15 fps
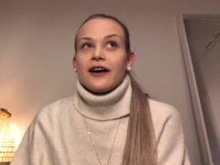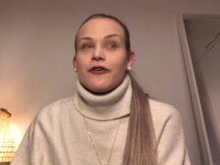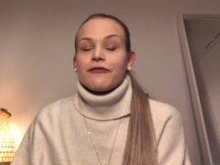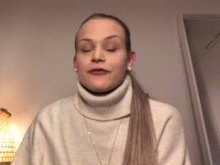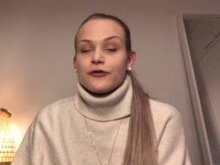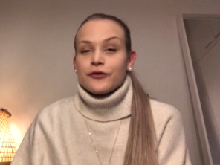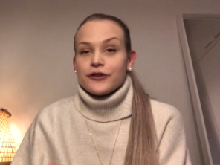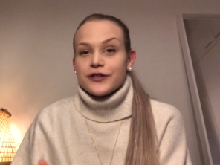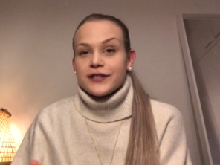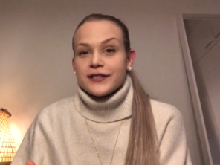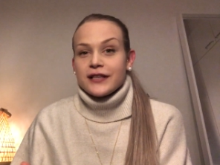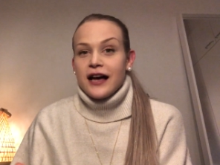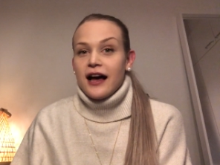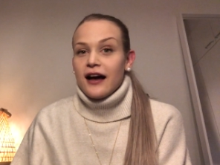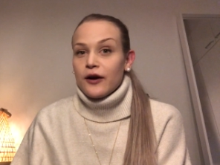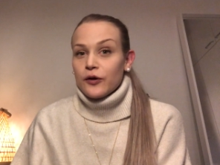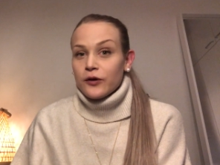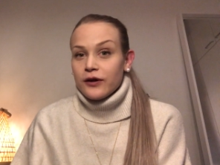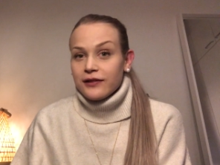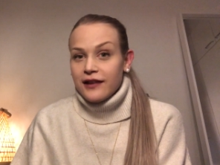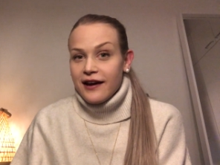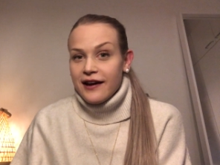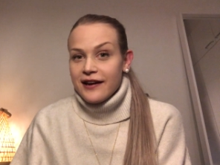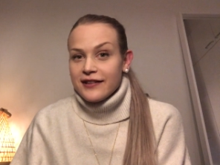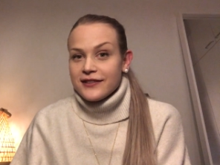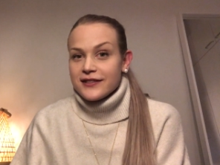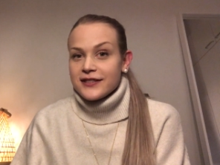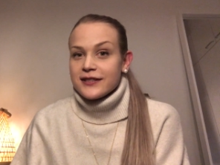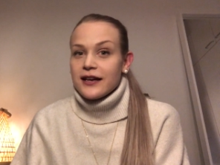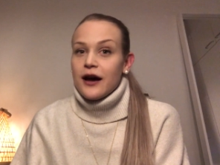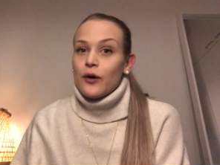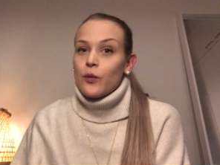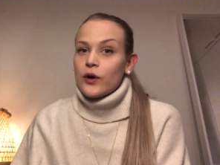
of course uh, clients uh,